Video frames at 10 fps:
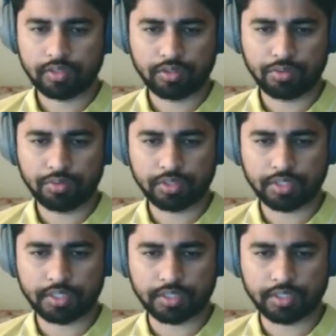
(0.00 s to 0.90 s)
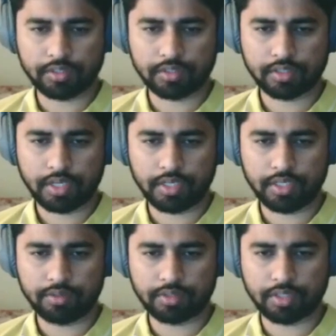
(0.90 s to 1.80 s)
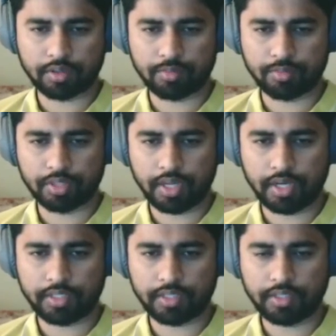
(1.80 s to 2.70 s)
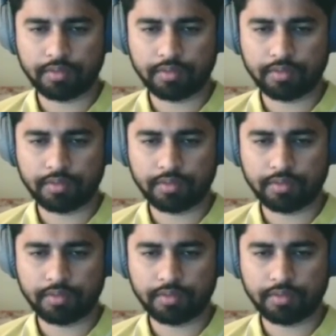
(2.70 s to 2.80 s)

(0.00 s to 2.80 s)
Two sketches and use the commonality.